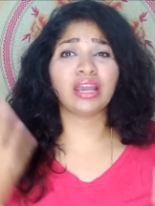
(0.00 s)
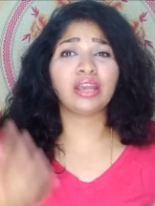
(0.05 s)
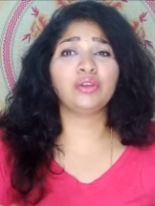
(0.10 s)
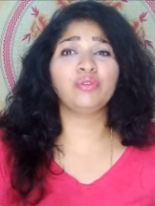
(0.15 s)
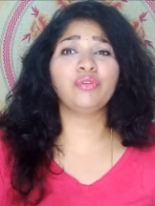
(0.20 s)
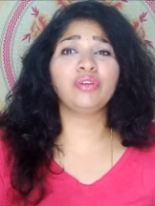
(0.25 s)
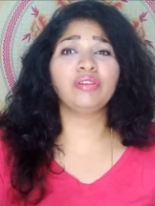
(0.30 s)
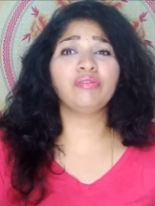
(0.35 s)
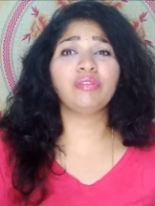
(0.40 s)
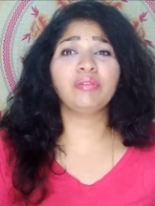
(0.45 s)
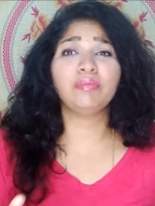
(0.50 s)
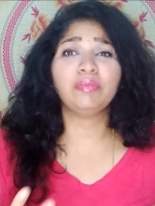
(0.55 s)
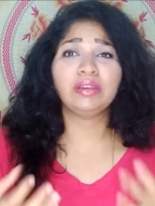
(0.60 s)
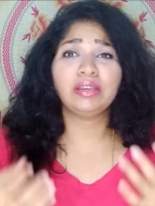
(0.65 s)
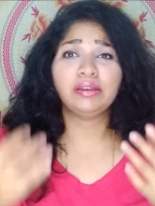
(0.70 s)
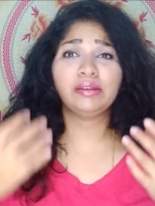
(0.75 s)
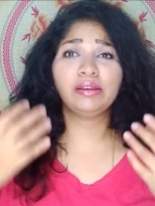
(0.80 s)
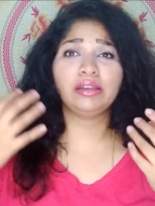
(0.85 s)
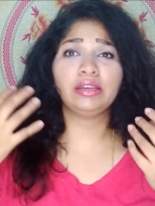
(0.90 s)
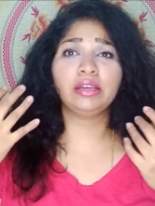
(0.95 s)
I know it will
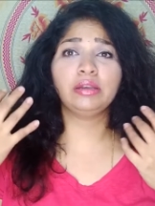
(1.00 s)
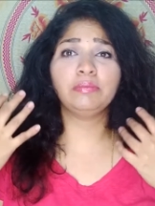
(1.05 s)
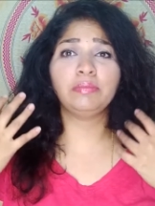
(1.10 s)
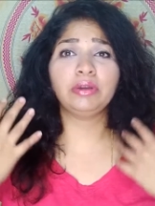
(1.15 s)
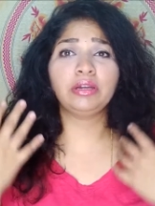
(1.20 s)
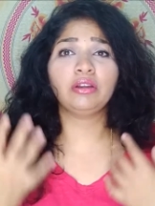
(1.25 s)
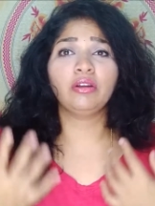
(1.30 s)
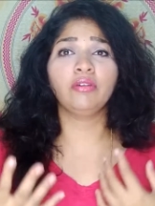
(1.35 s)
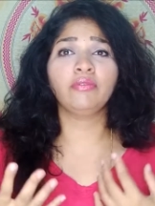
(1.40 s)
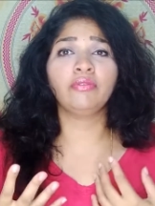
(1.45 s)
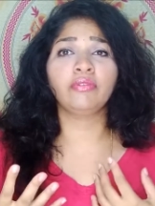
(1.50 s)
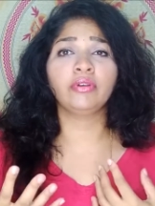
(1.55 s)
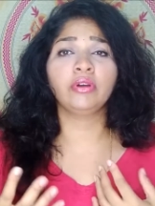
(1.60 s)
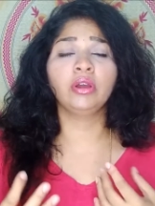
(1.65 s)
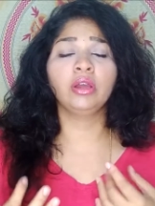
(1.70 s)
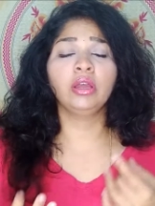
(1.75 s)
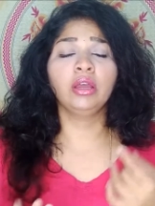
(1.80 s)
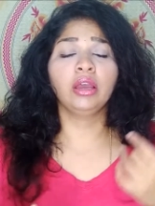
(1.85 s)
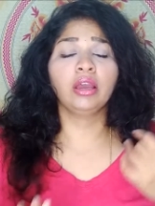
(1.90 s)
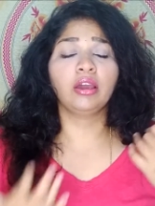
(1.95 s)
be little bit of
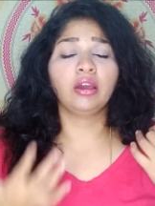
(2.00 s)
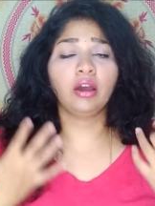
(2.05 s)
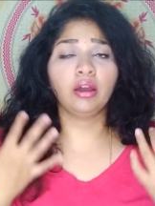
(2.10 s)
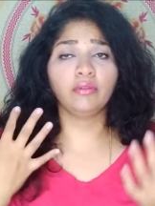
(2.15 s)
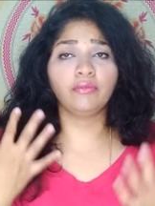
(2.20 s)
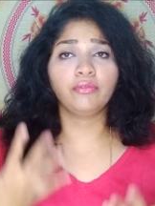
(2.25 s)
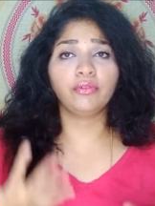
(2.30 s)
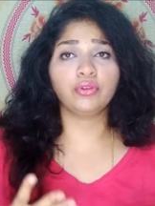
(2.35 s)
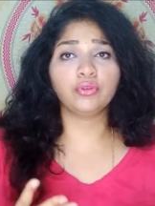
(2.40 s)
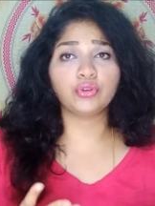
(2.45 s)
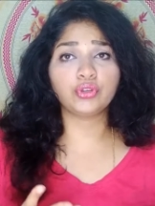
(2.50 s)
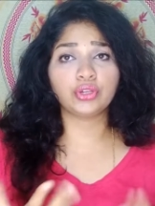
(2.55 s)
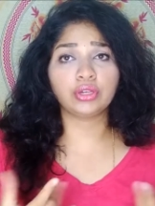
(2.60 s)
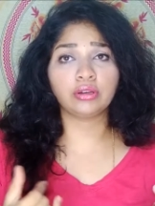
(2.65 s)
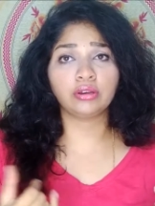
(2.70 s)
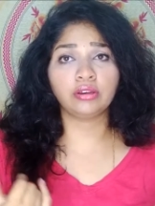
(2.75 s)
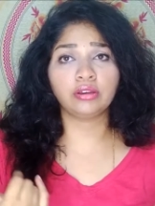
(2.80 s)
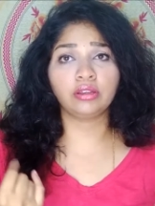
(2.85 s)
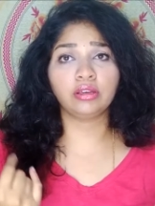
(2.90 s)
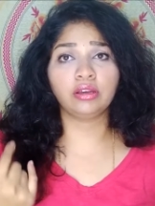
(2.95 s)

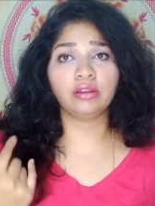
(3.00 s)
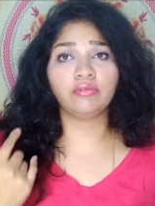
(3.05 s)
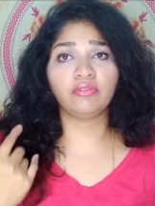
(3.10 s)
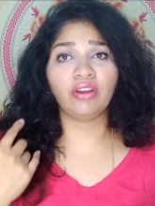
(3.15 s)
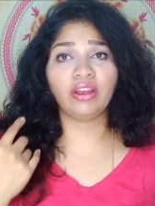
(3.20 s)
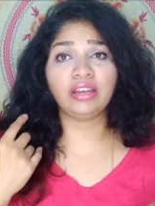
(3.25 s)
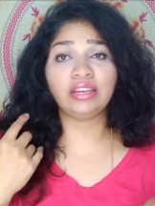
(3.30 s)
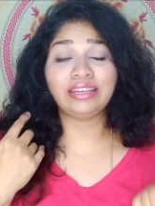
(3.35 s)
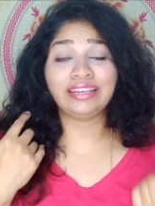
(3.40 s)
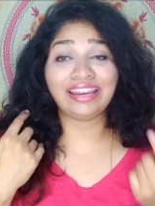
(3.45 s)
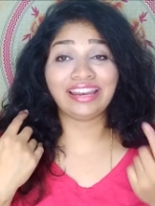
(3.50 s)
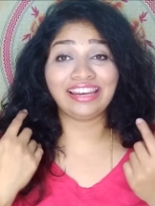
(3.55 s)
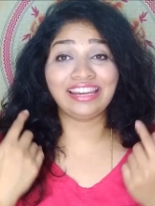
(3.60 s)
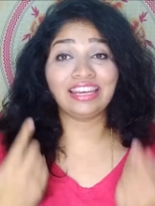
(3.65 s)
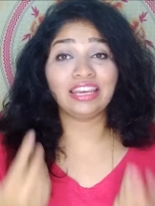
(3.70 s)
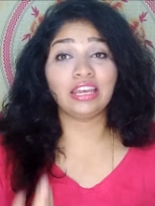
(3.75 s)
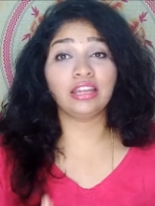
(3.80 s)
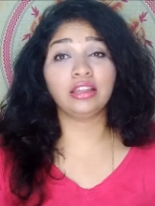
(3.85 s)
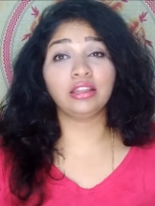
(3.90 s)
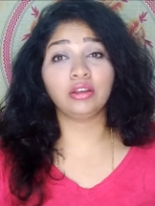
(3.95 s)
confusion here while
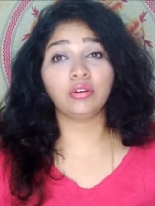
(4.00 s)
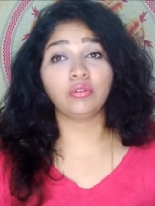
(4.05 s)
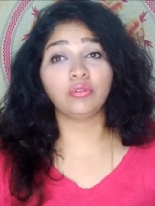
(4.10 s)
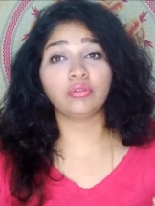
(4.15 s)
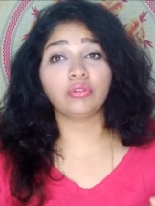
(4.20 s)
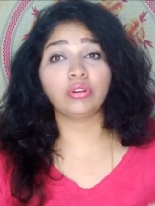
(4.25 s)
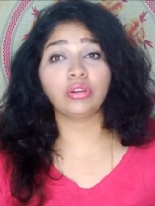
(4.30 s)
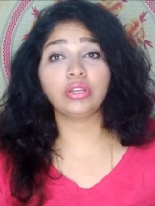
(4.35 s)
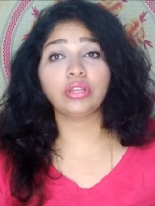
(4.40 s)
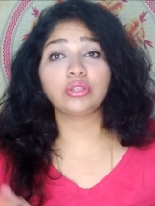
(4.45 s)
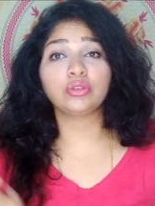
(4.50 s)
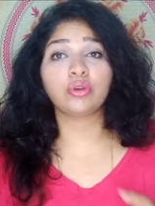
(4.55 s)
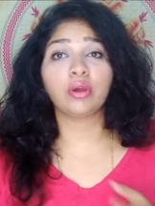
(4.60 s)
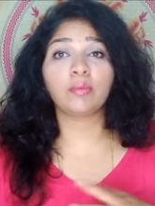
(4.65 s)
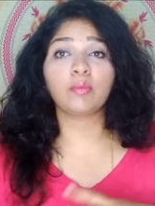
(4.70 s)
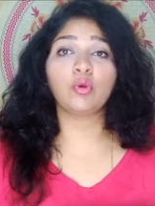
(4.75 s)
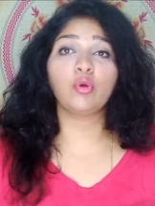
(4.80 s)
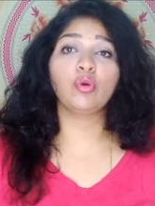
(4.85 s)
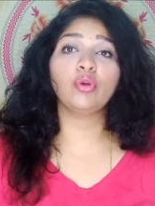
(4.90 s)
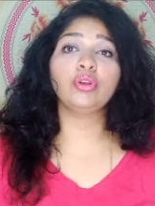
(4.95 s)
telling in the orally, so
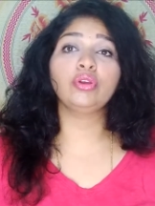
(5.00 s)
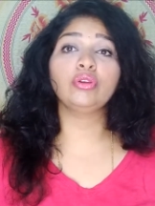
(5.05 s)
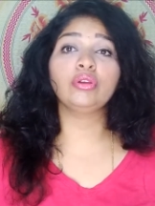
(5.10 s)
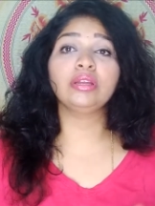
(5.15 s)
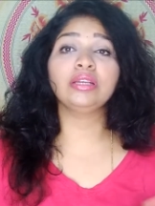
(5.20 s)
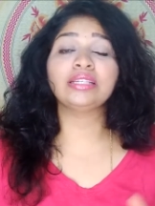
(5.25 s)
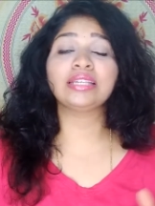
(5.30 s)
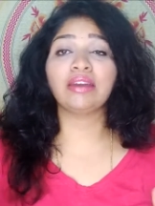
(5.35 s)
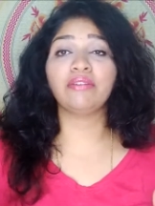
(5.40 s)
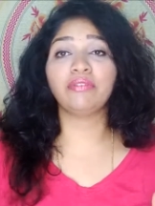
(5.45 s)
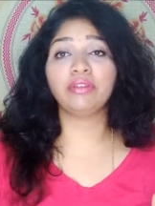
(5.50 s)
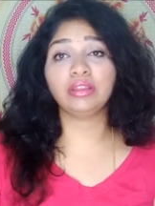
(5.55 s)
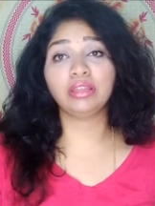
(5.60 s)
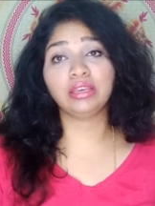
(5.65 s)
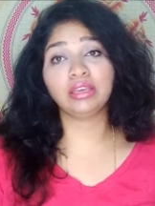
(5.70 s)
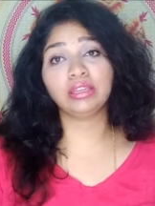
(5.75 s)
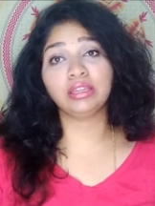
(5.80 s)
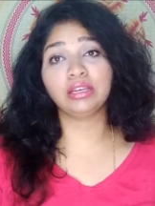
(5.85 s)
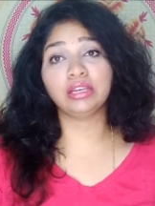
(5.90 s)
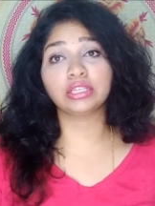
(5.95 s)
I'm going to list
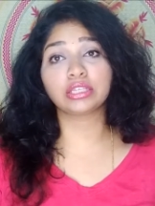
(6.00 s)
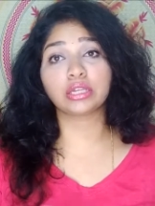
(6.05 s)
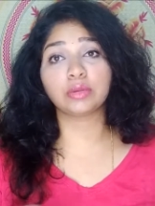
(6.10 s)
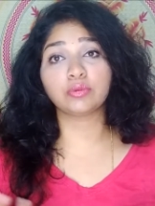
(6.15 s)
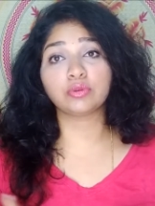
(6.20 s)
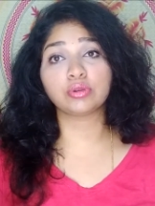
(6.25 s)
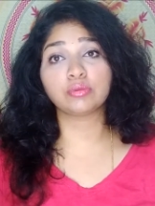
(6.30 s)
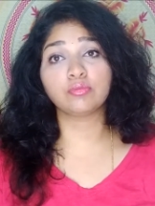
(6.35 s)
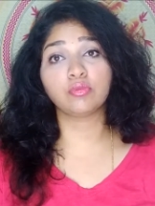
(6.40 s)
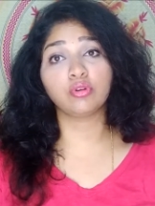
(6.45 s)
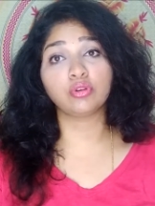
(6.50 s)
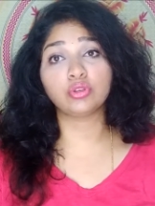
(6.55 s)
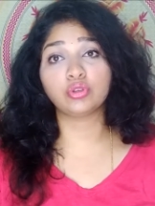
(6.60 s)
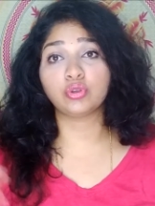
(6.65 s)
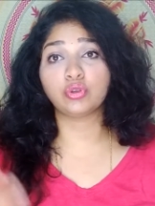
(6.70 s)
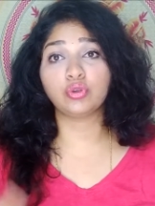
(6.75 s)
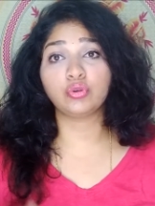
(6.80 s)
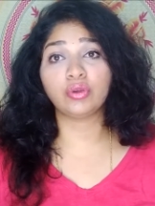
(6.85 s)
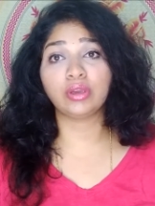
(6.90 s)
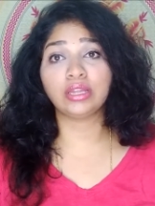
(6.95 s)
everything in the description box
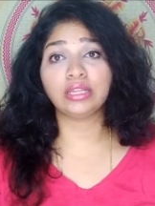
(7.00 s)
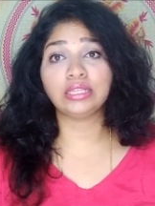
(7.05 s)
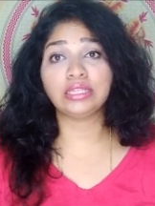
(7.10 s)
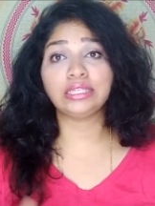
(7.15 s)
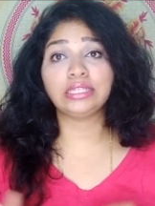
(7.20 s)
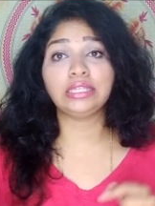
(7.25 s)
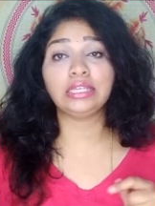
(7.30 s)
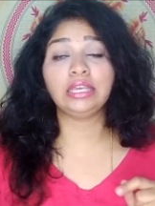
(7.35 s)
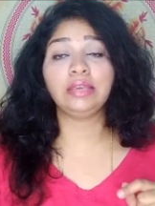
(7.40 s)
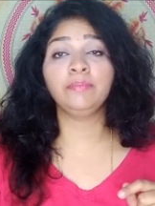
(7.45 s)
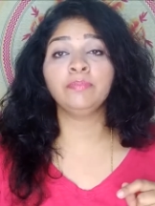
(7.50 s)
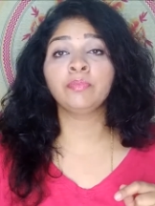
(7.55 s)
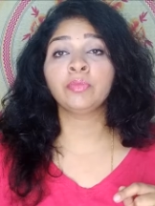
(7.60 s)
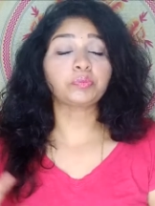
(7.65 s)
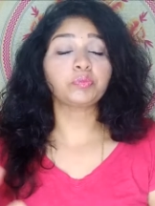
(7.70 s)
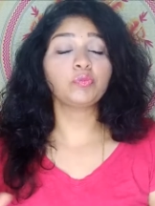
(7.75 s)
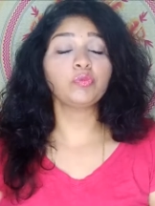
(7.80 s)
so you can see.